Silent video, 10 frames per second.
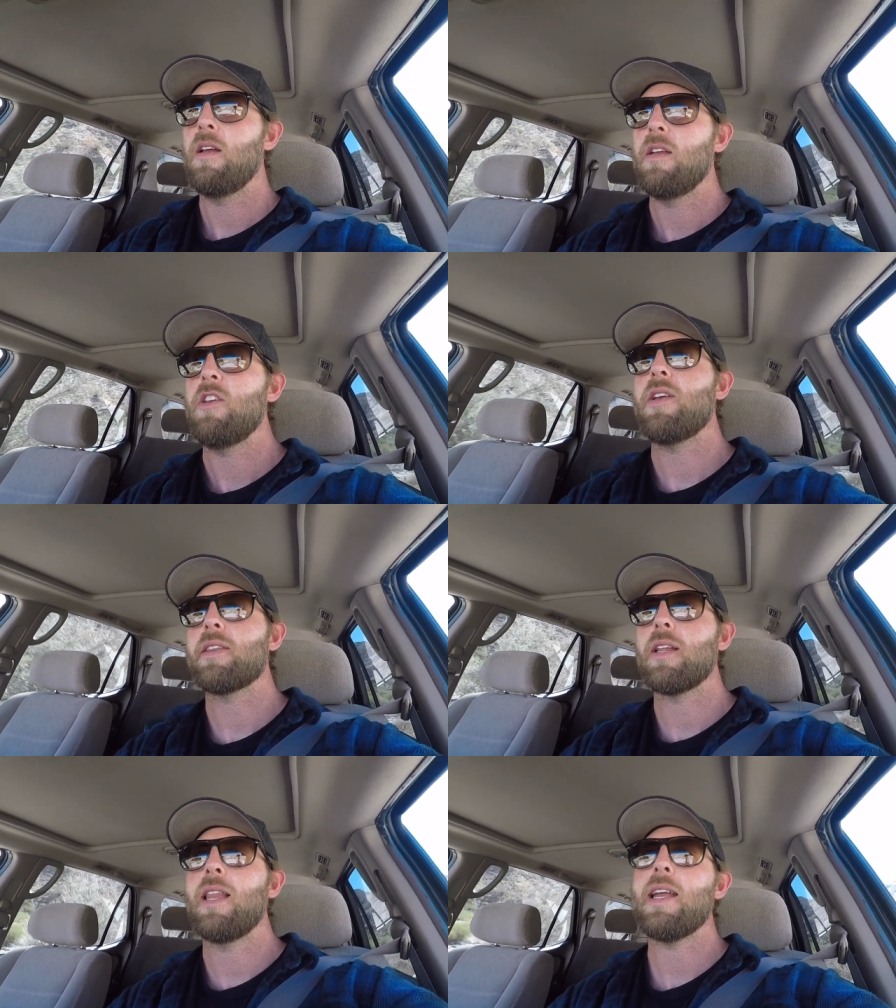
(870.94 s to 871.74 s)
you get
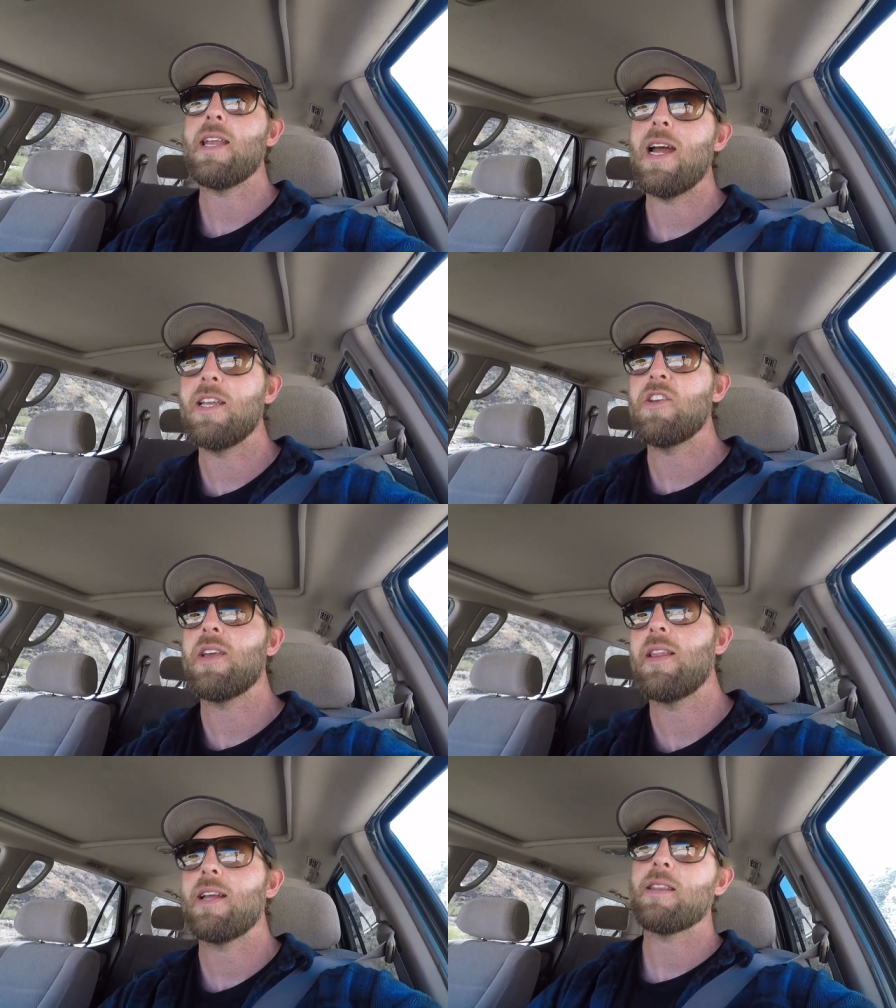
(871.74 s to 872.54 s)
the late 90s. You
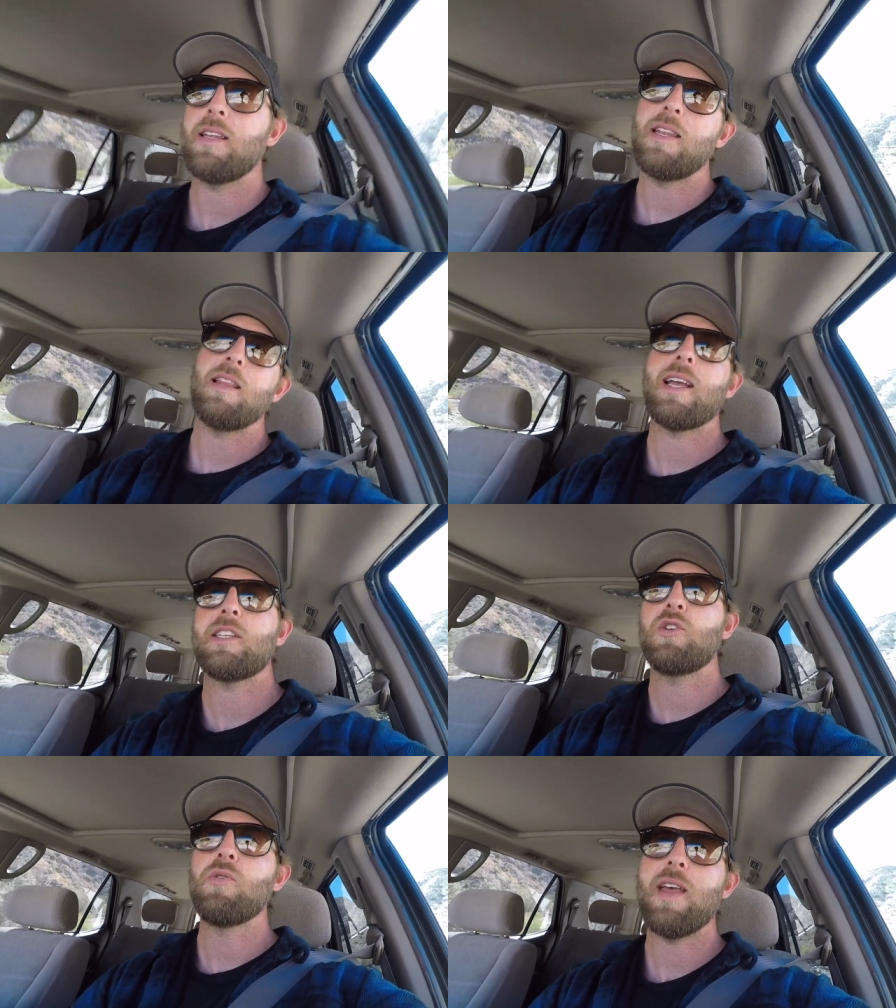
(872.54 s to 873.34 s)
get like the like a
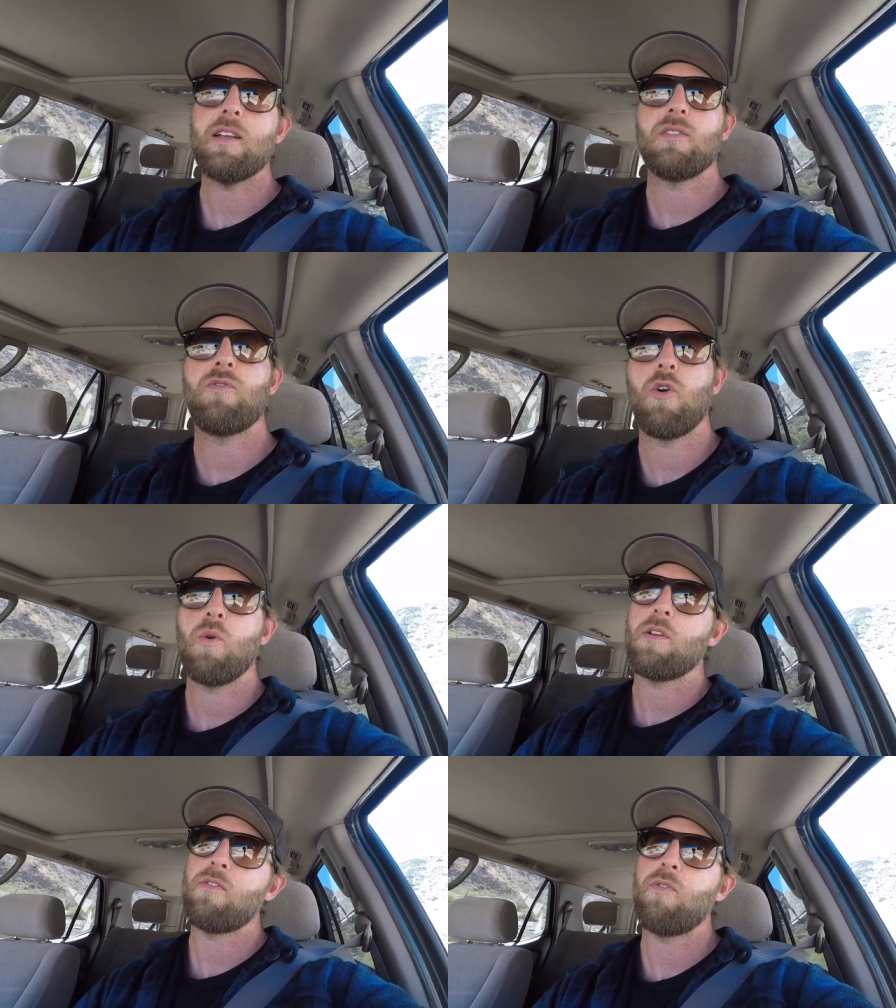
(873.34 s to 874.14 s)
2004
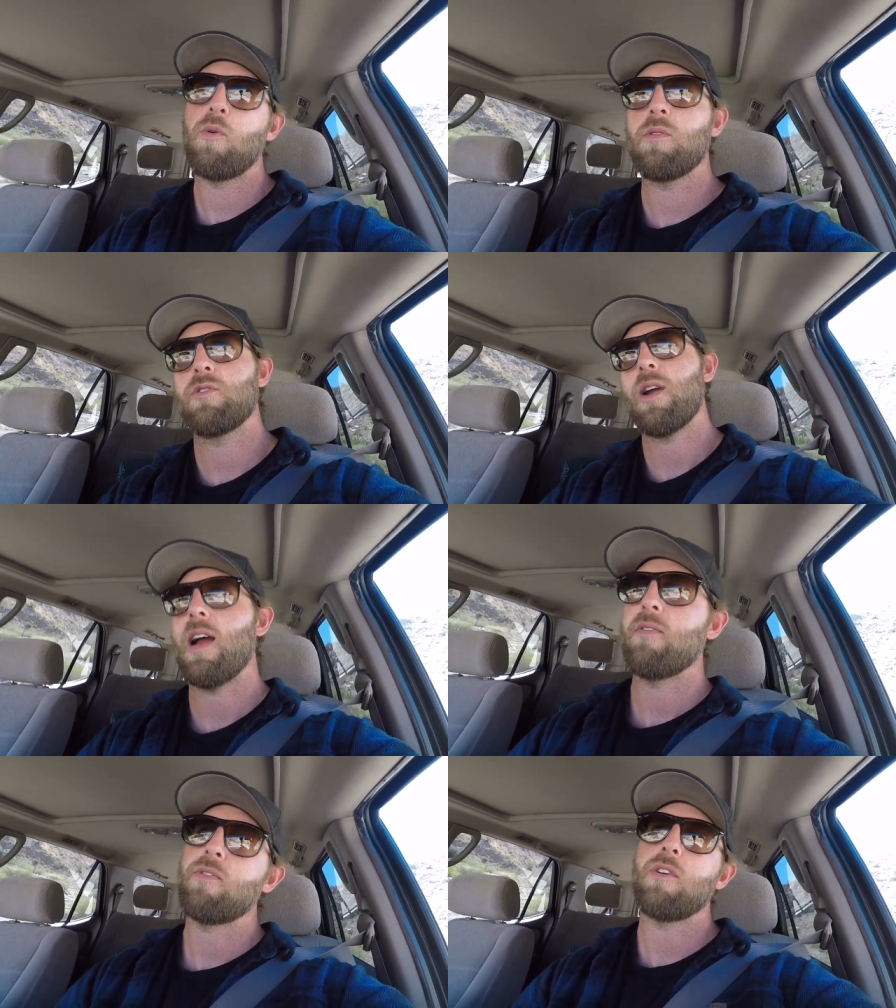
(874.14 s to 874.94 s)
one or four-wheel
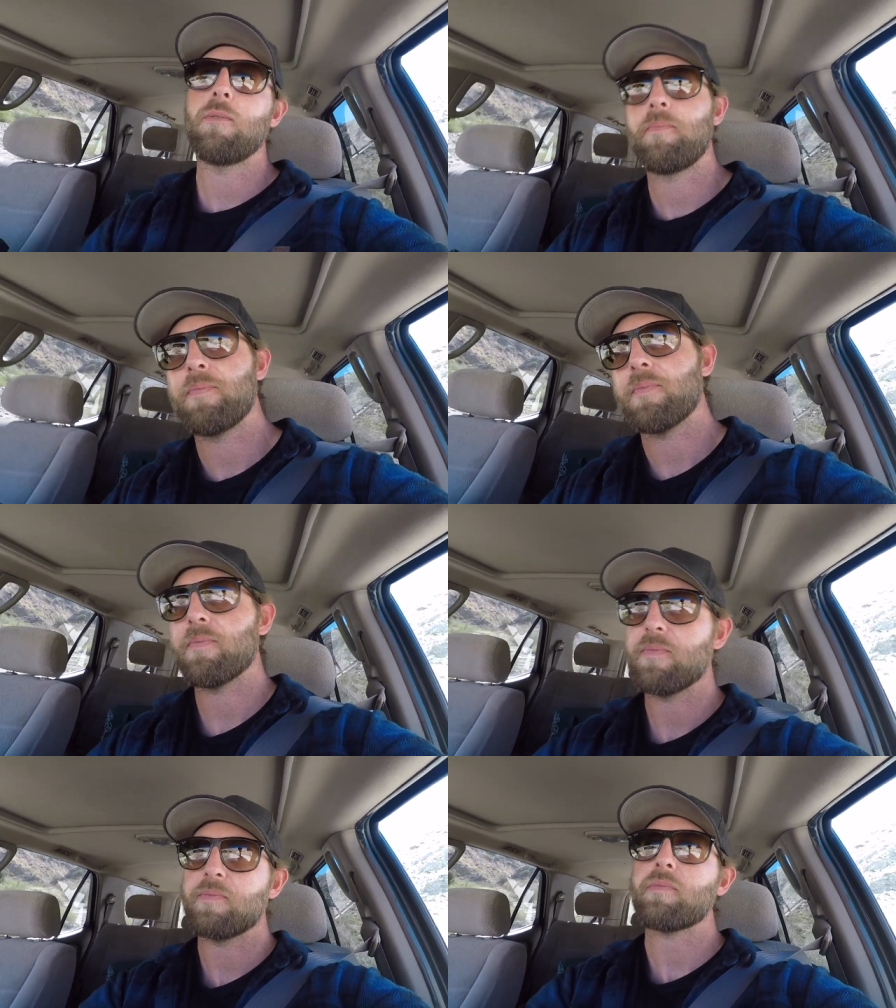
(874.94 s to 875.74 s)
drive for
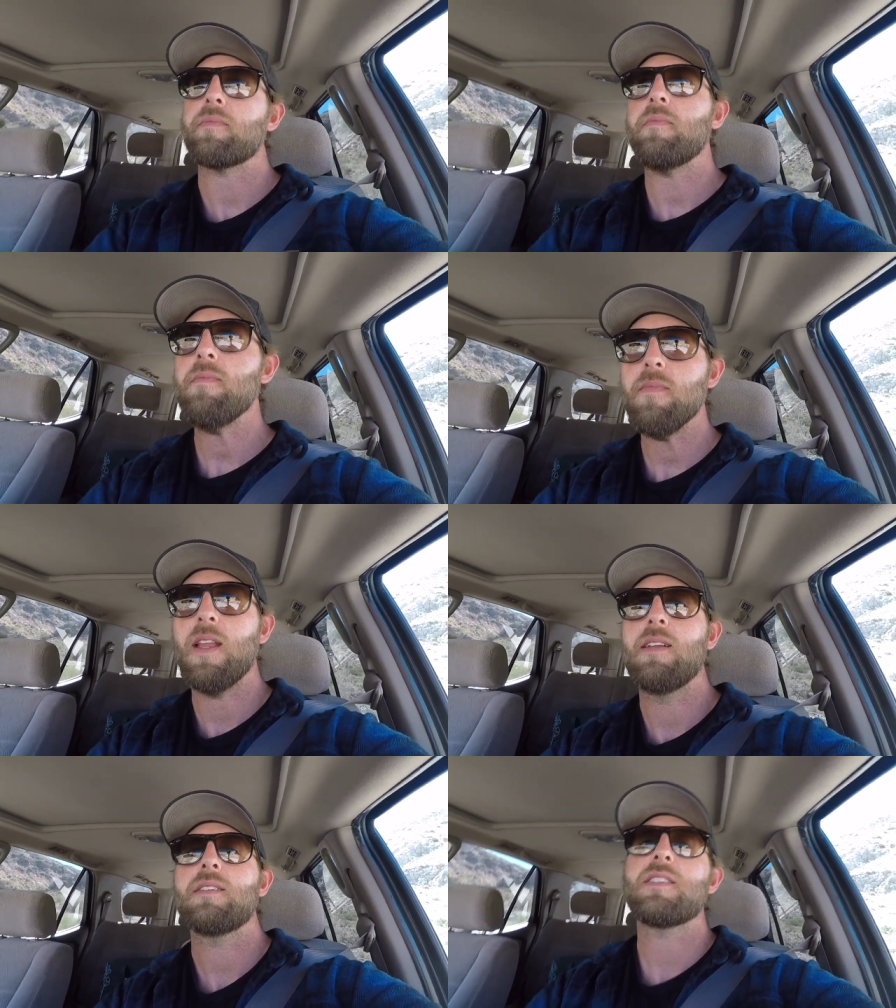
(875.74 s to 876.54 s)

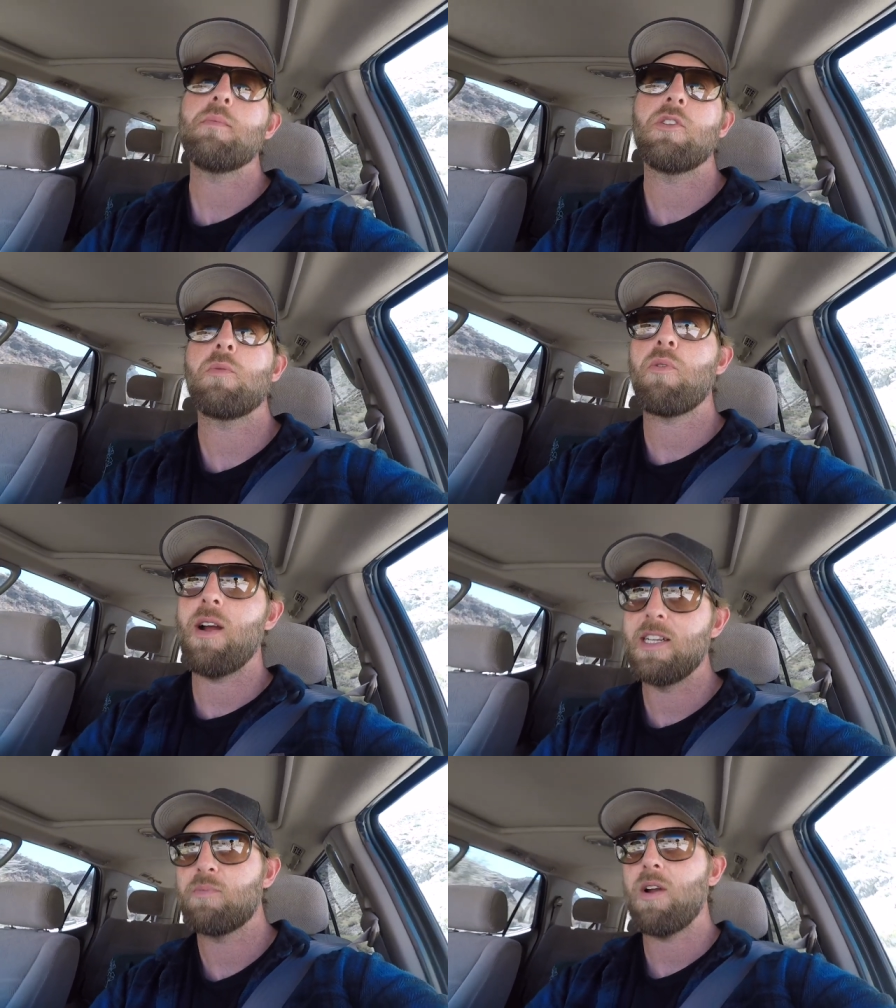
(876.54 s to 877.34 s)
similar
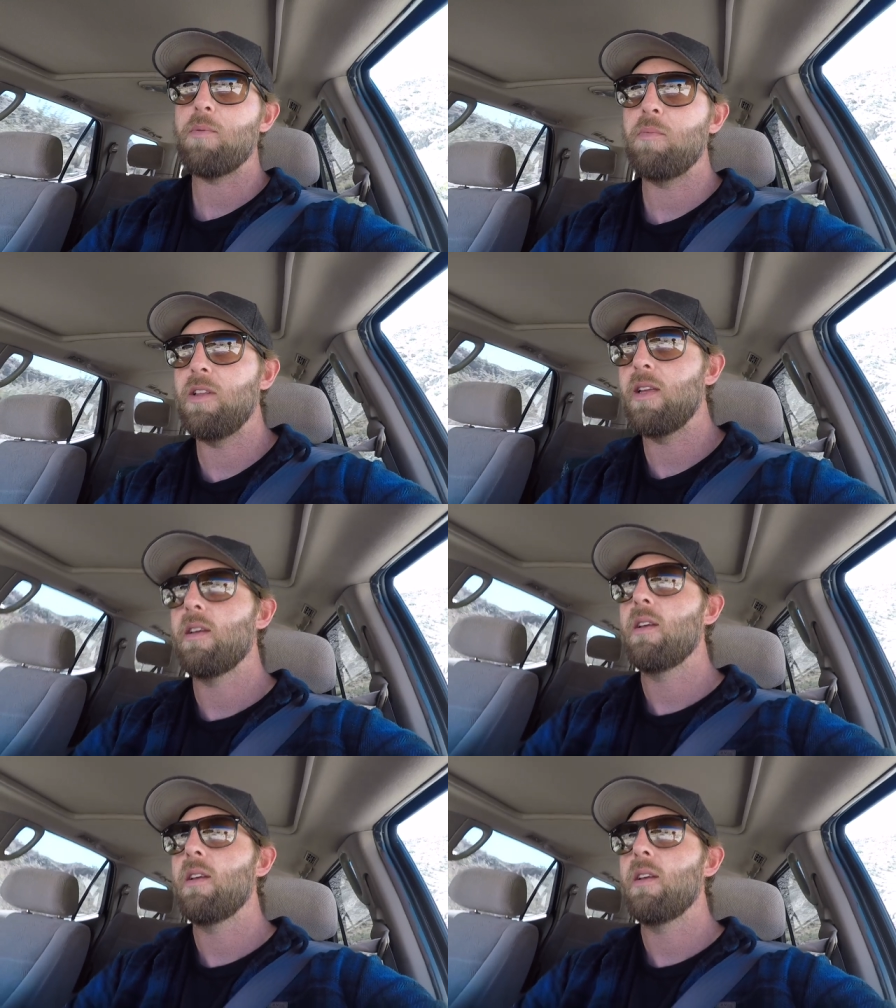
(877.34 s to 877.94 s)
price probably.